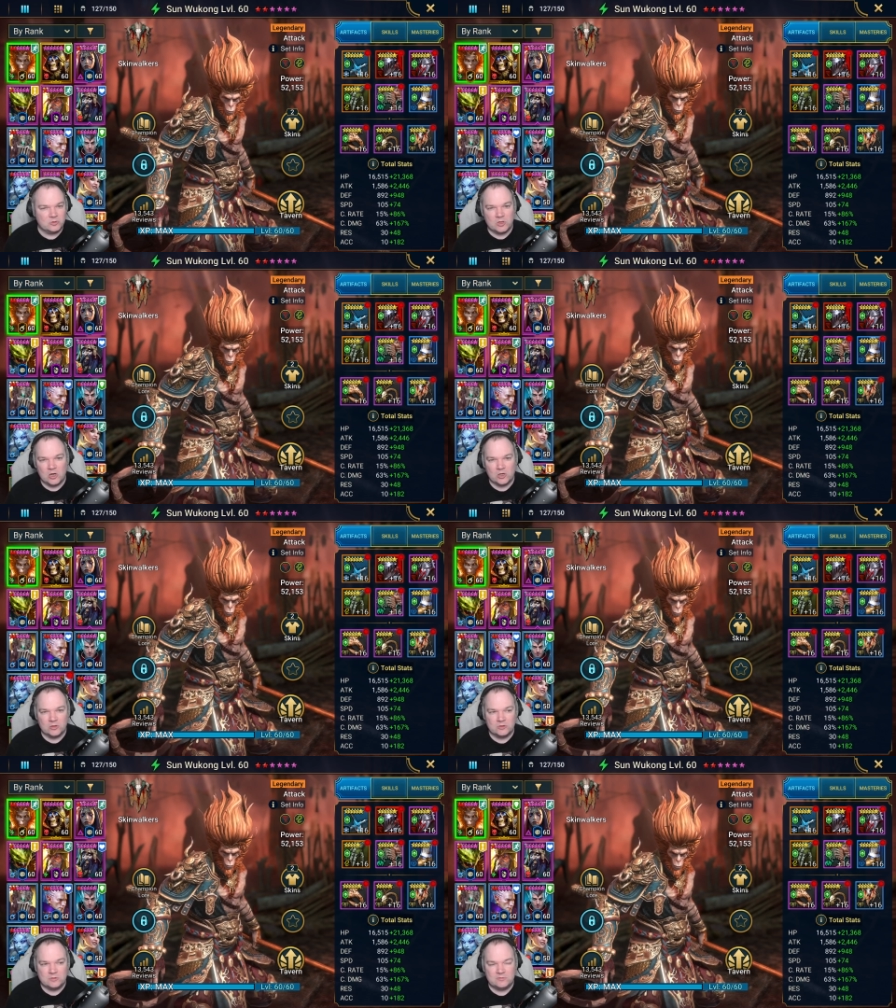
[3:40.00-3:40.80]

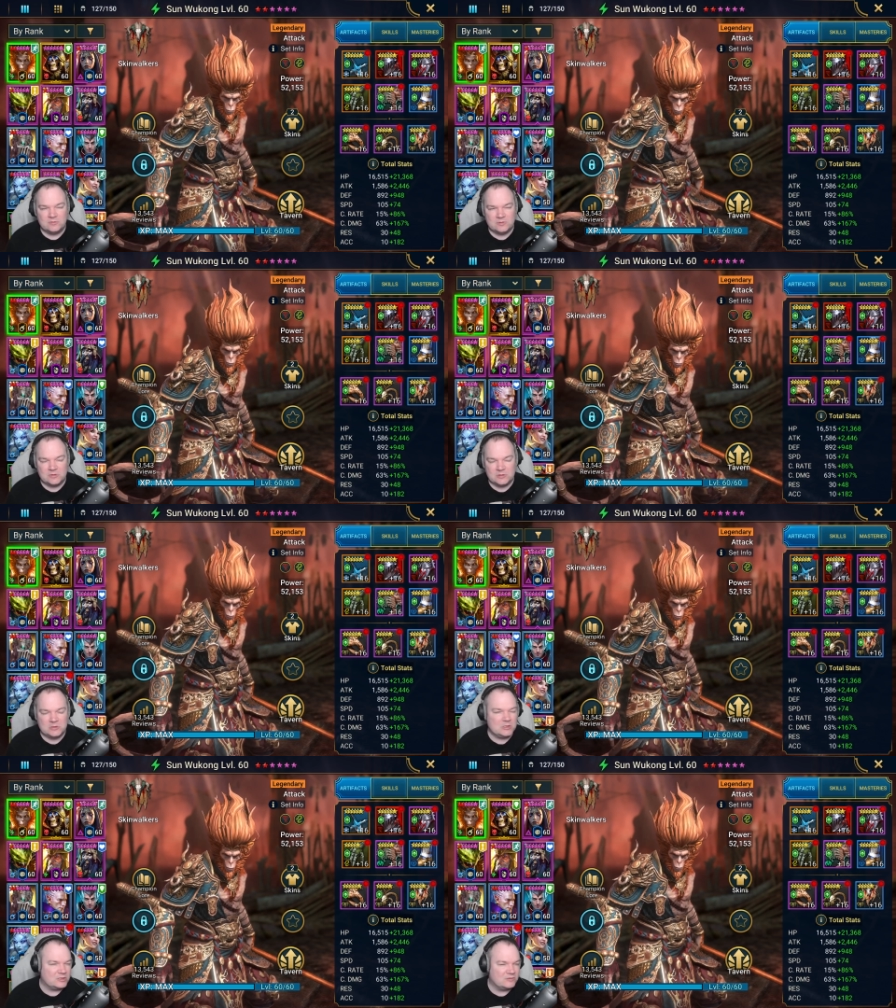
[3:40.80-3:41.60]
guard
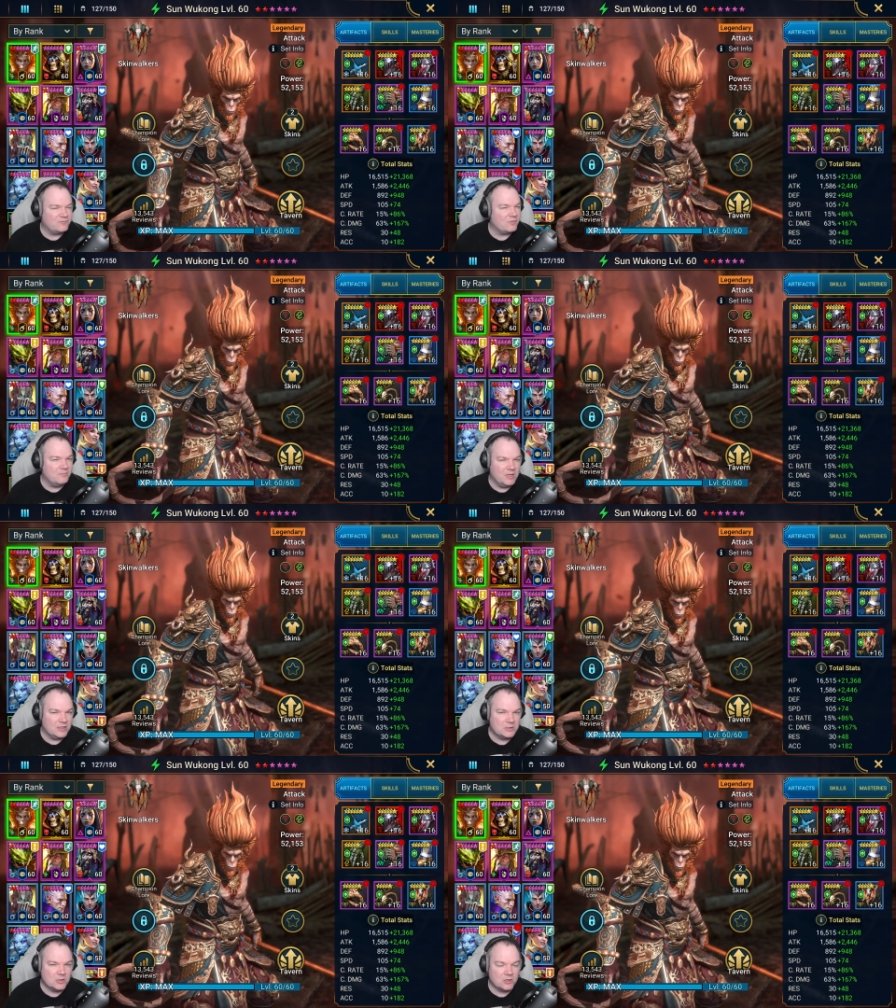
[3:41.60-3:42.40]
just for
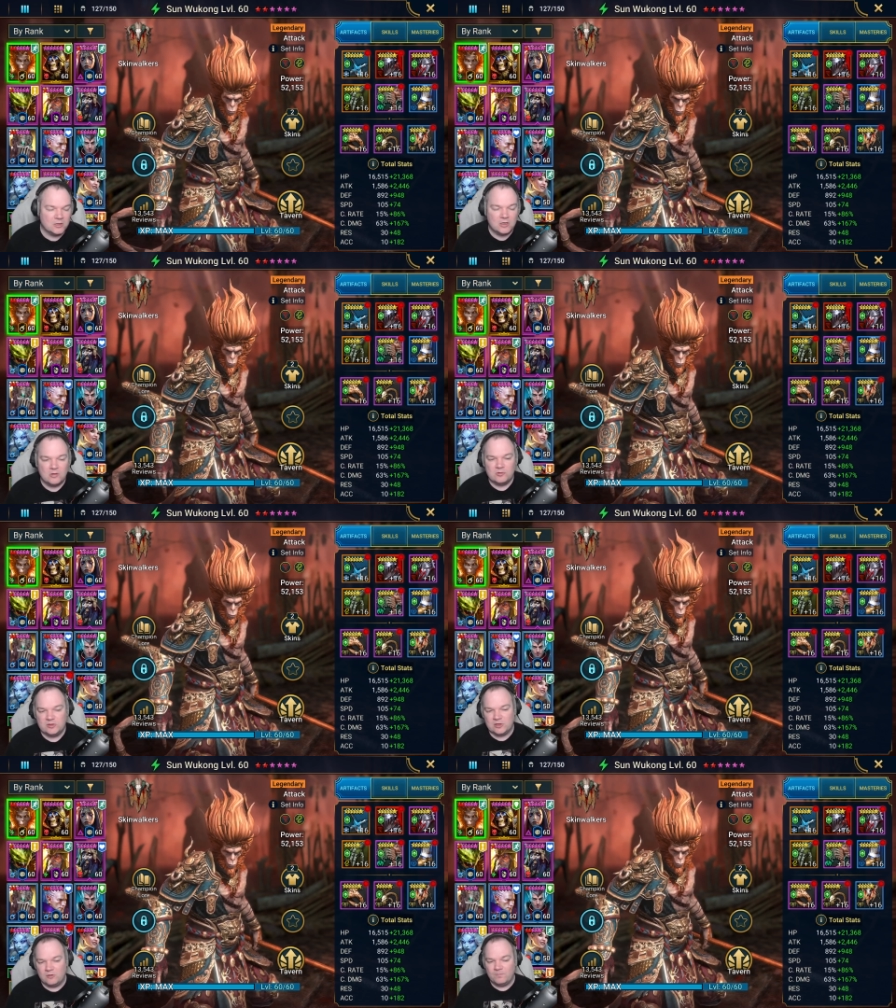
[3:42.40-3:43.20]
Minotaur.
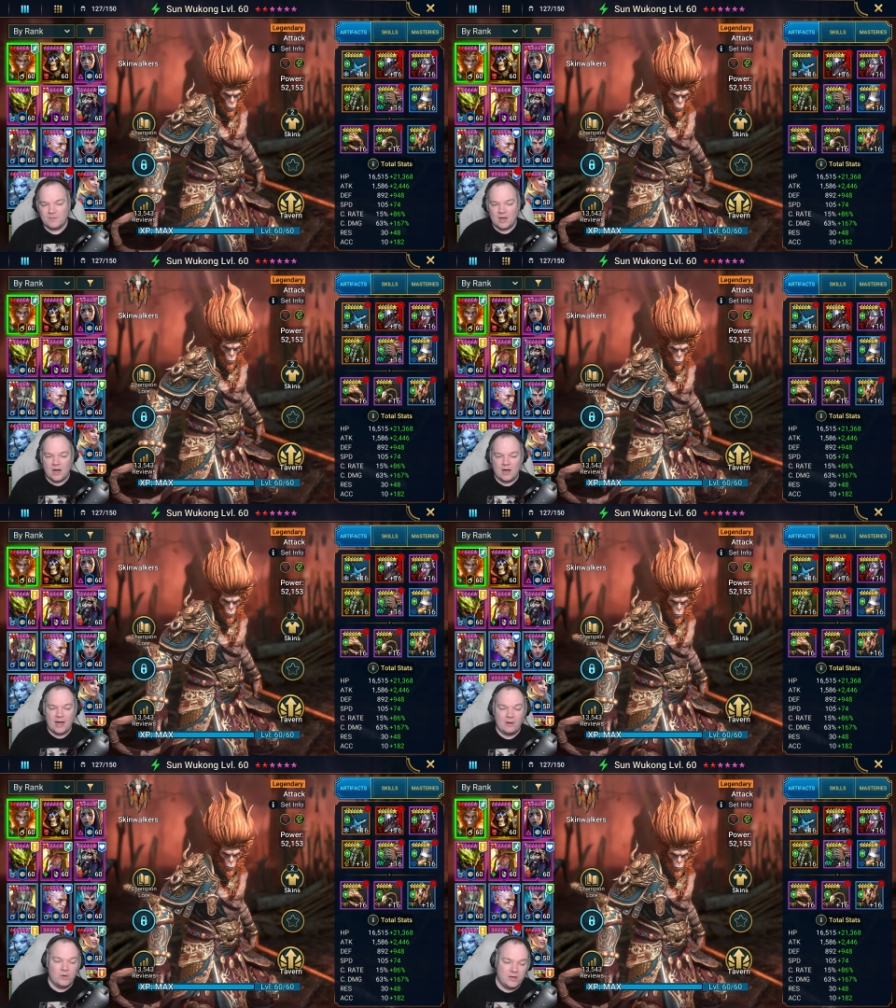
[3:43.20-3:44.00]
So
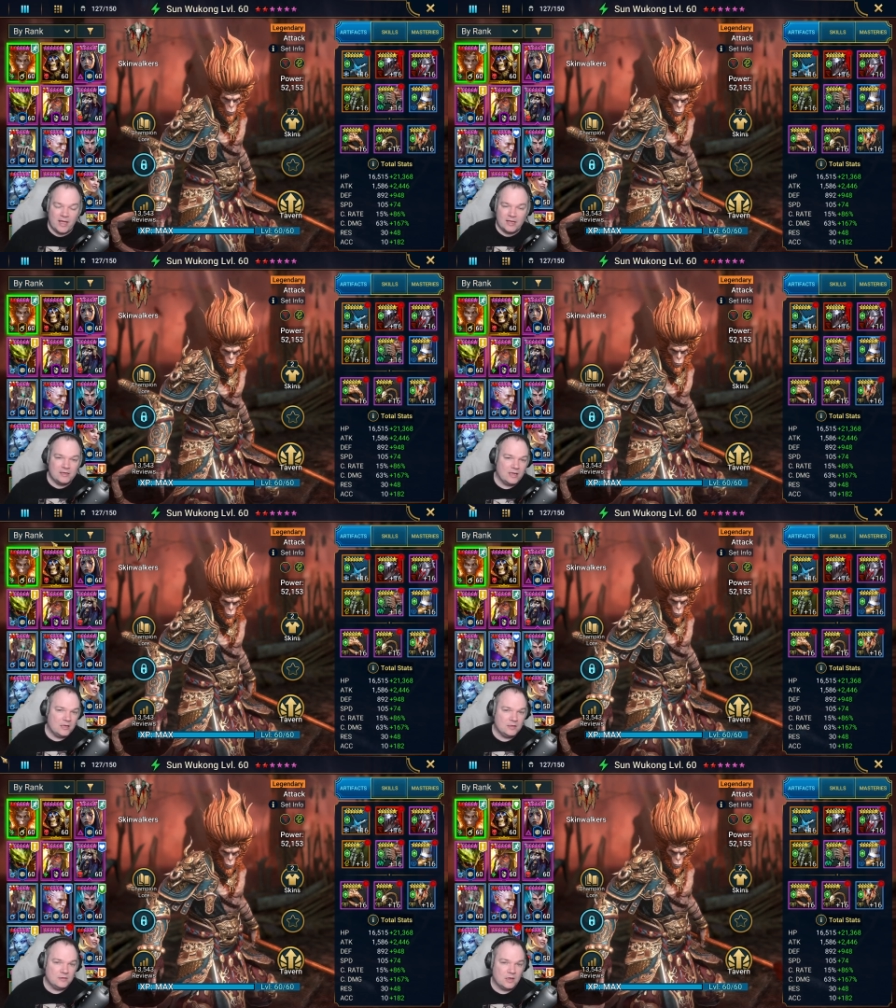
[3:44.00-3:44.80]
I went ahead
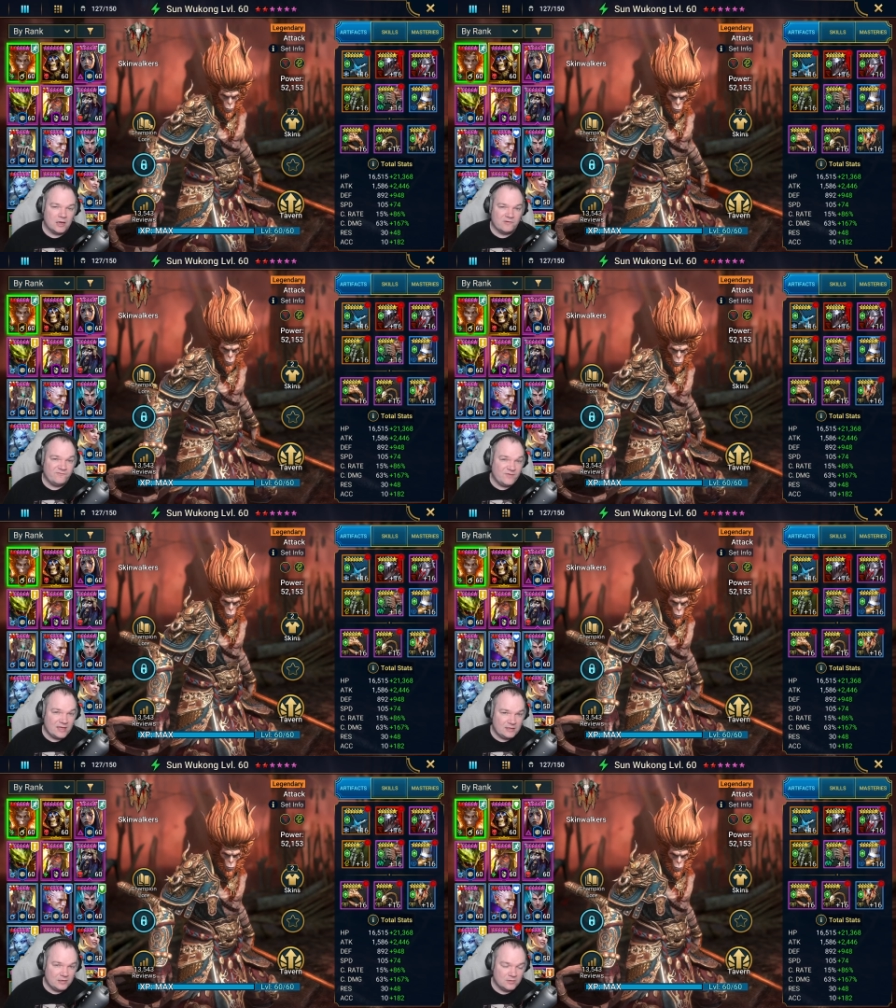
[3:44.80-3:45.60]
and
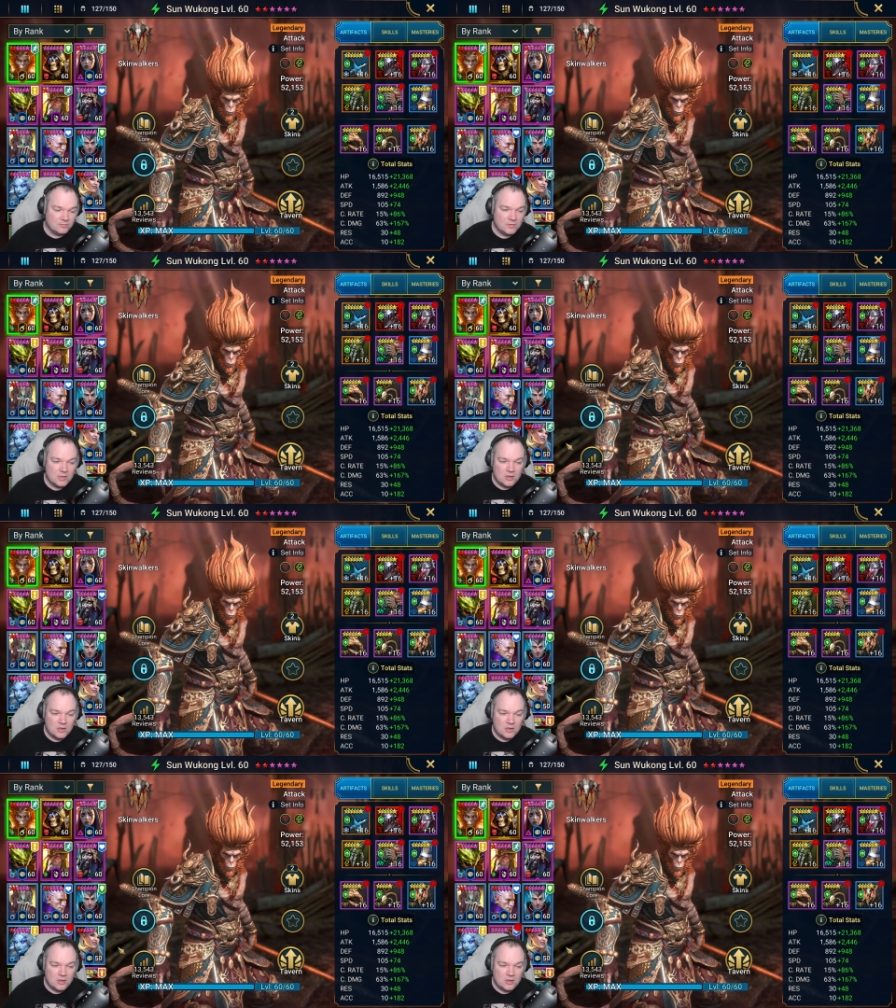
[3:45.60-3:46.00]
fed him.